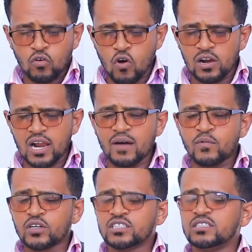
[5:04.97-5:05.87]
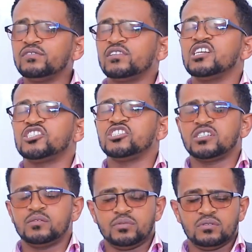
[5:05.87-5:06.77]
collaborative
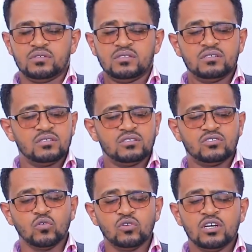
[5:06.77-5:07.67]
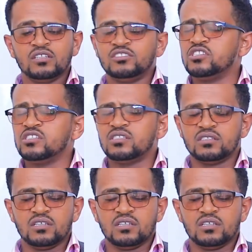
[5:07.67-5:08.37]
relationships. So this is